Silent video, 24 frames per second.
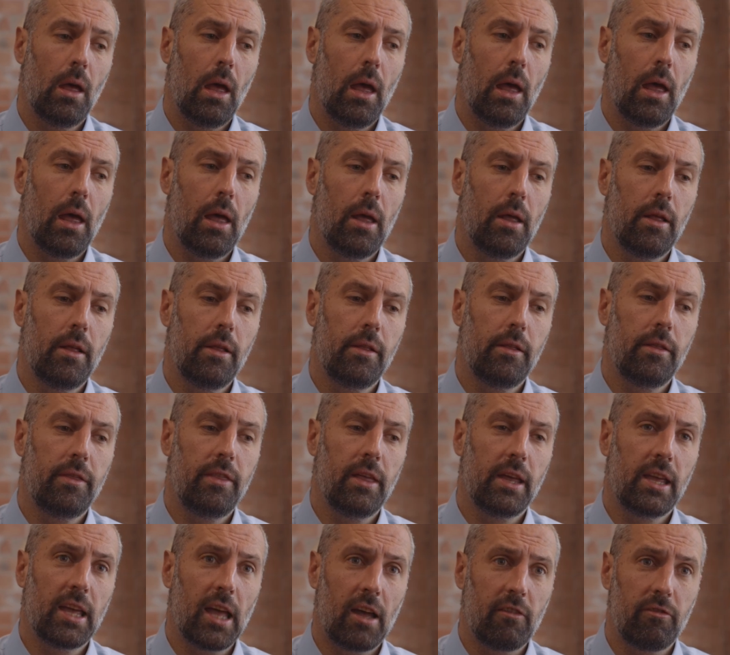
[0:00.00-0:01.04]

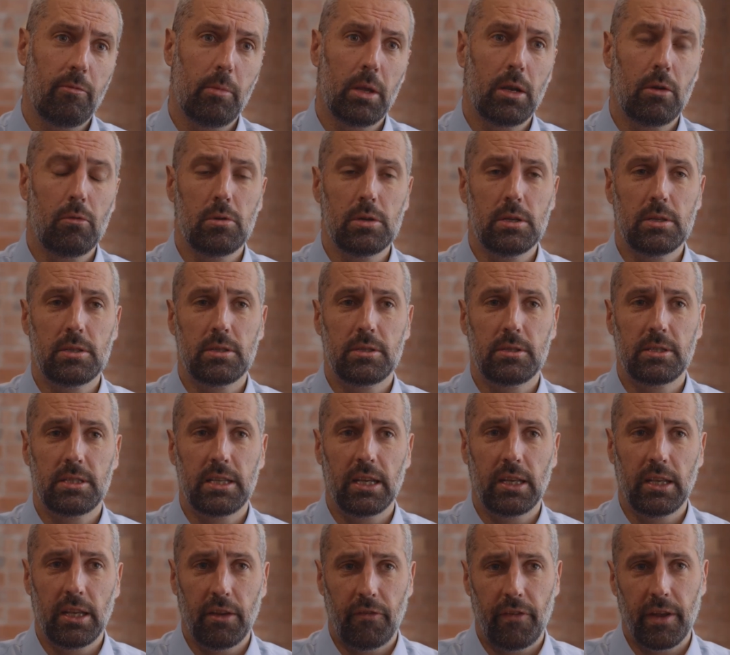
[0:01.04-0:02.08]
the government was
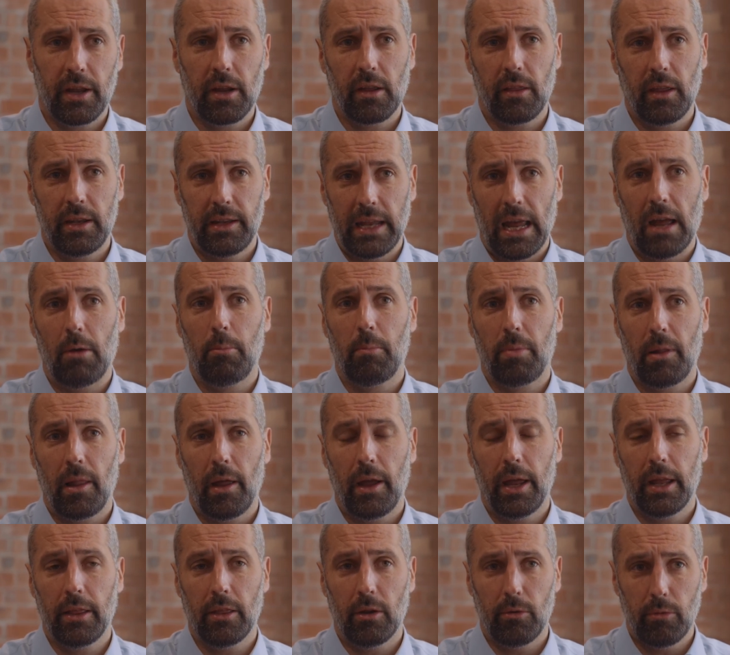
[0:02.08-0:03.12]
significantly
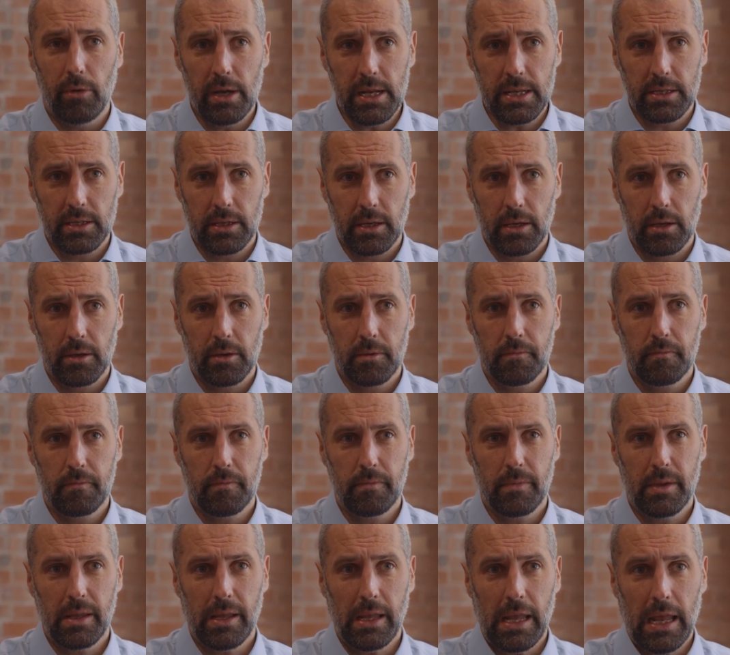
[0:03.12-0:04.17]
downplaying the risk
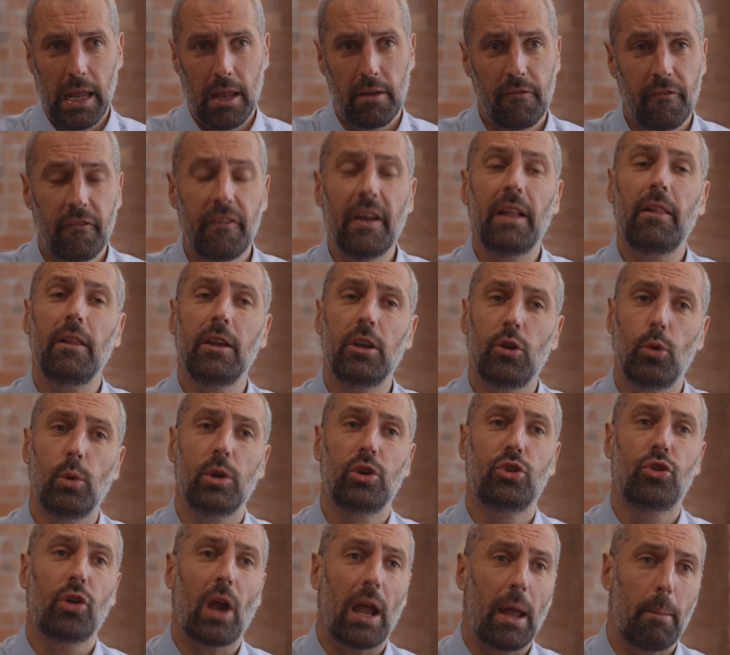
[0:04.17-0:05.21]
and fell into a
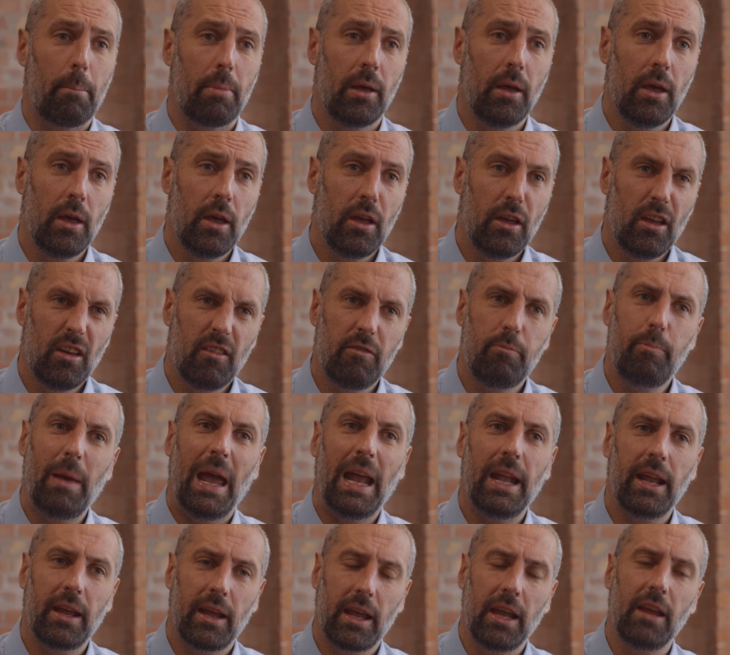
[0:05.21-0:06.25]
trap of
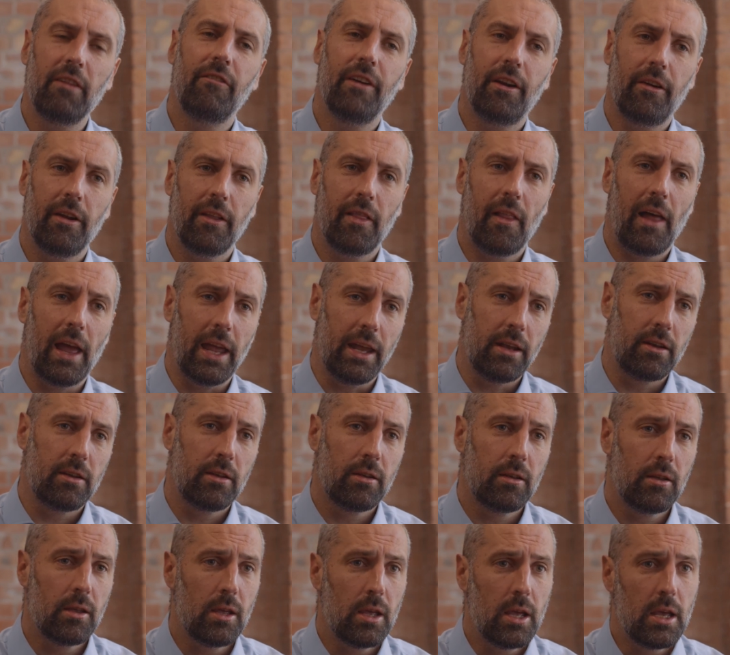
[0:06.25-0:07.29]
panicking very late.
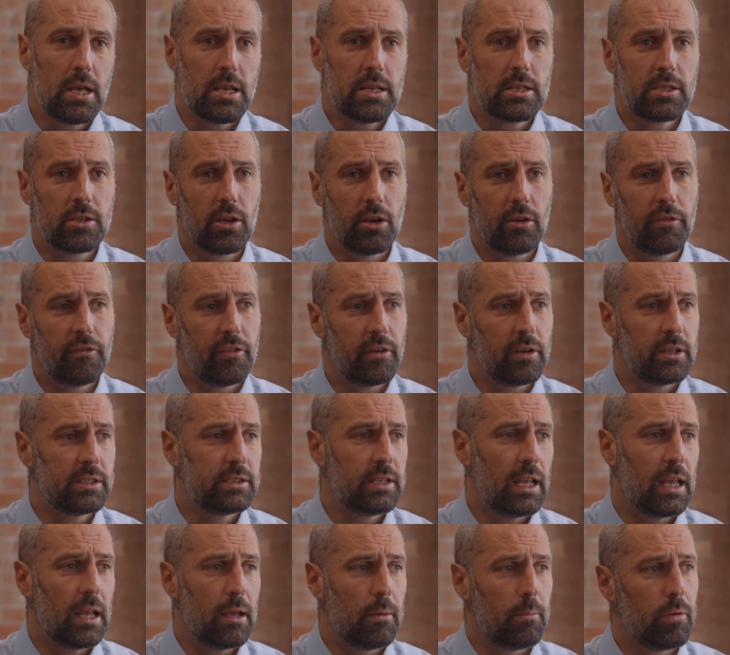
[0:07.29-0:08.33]
So, for
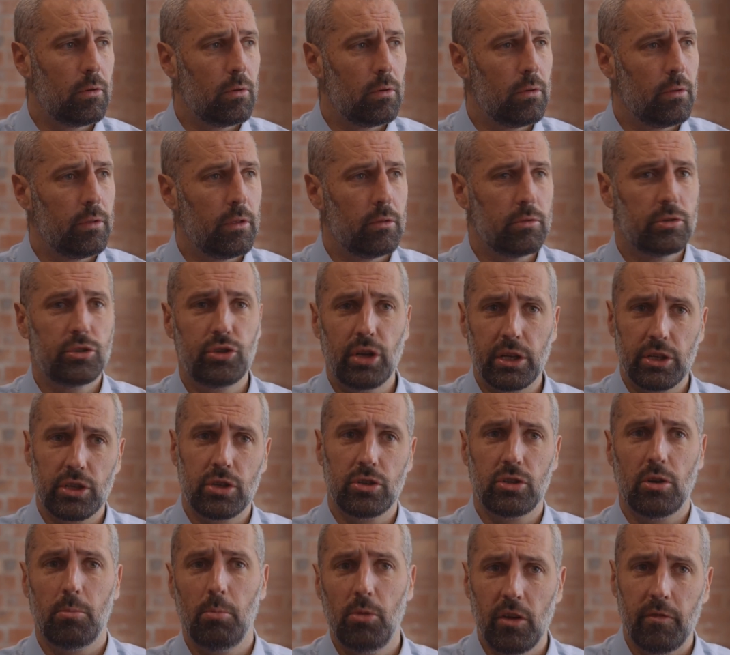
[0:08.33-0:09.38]
example, the
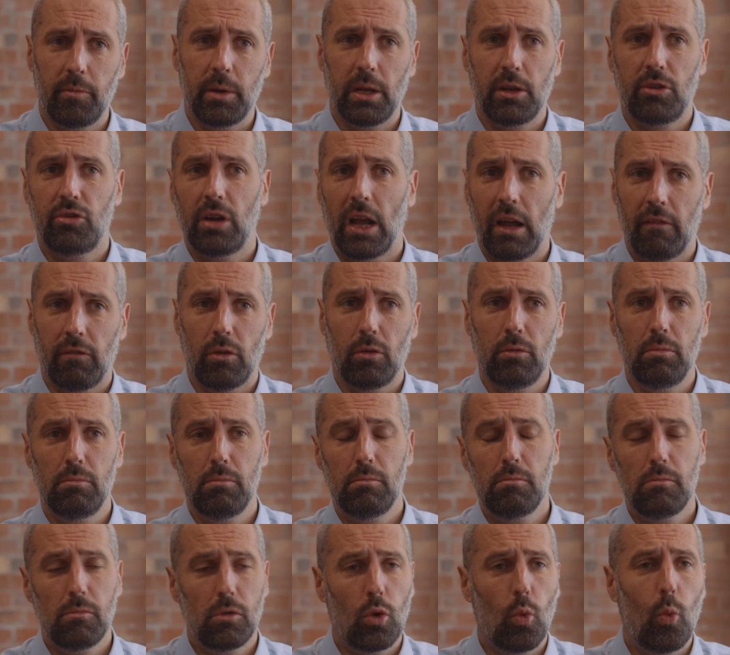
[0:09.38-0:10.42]
restrictions on movement and travel
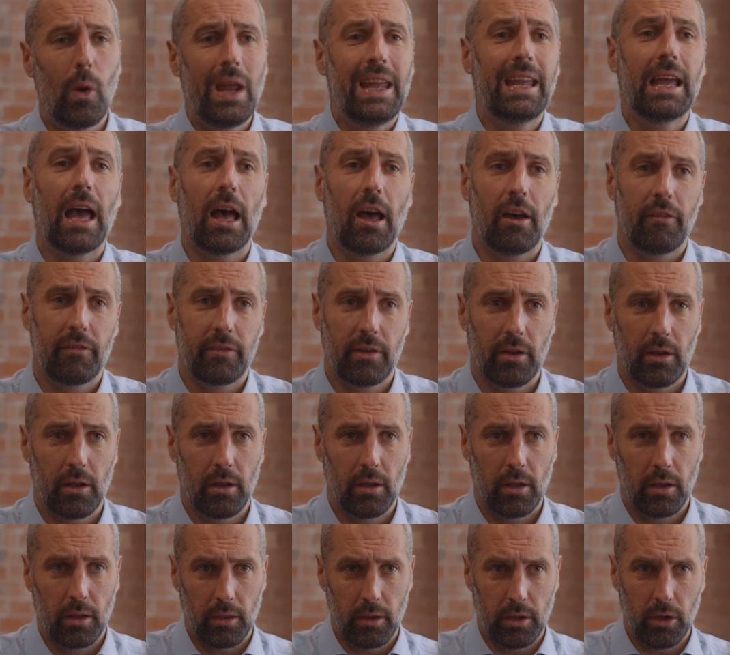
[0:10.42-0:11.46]
were a week after
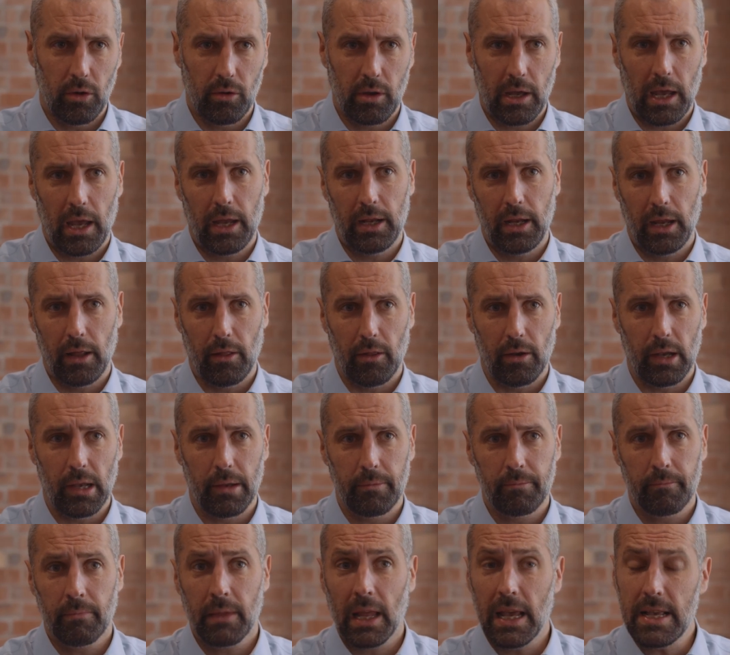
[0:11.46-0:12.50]
the UK and England.
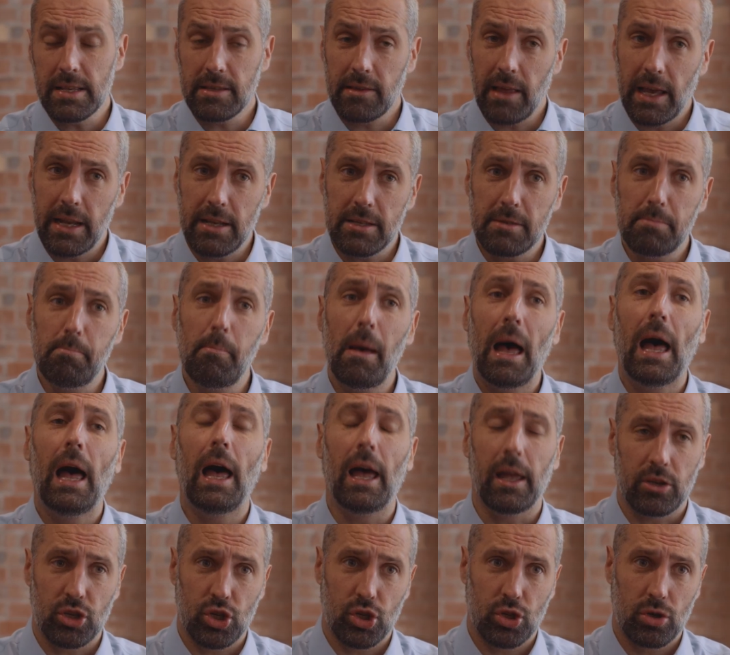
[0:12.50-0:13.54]
As late as
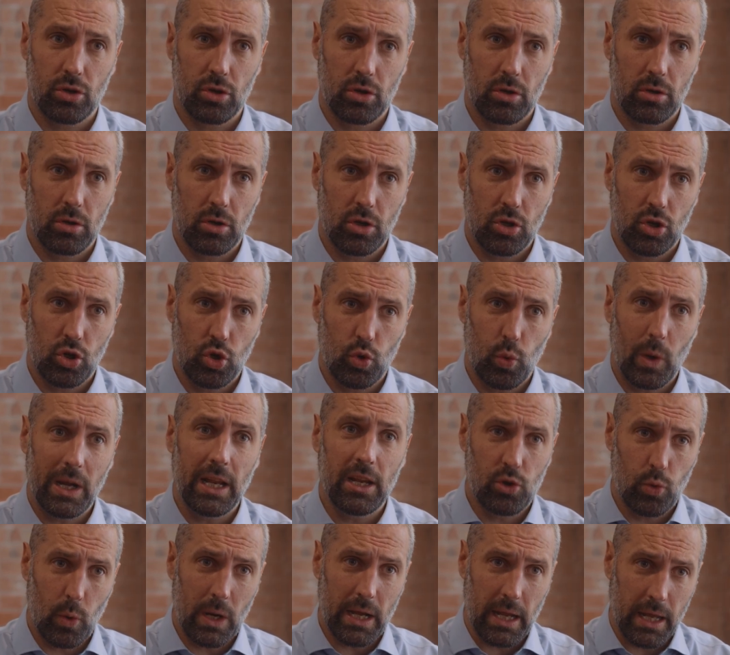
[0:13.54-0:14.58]
March
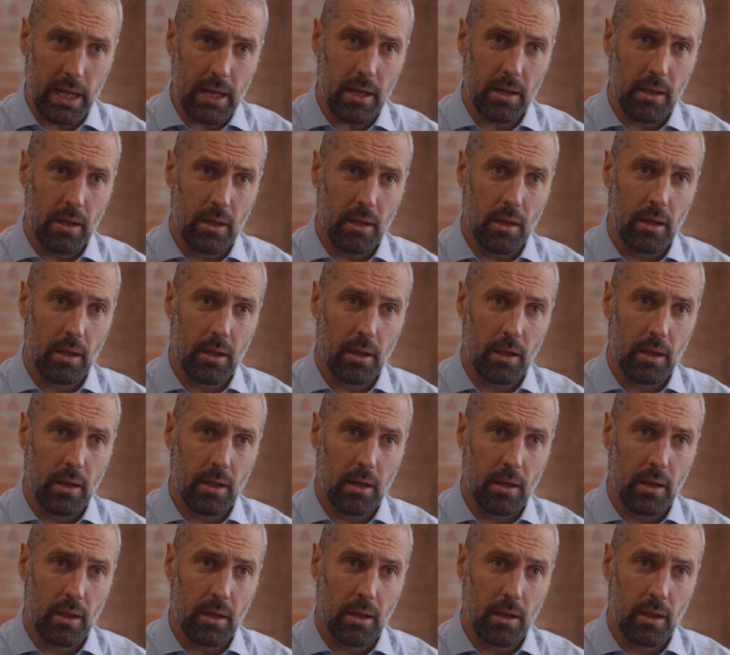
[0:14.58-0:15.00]
2020,